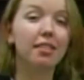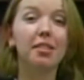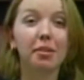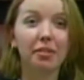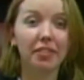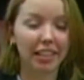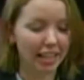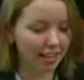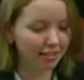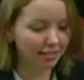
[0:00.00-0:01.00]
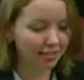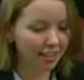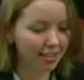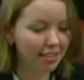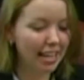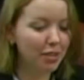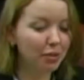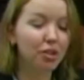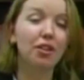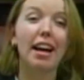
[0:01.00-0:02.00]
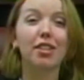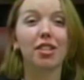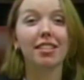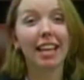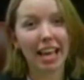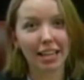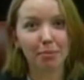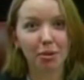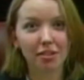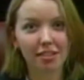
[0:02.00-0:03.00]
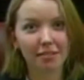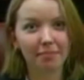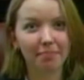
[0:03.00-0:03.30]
Zoophilia, sexual attraction to animals.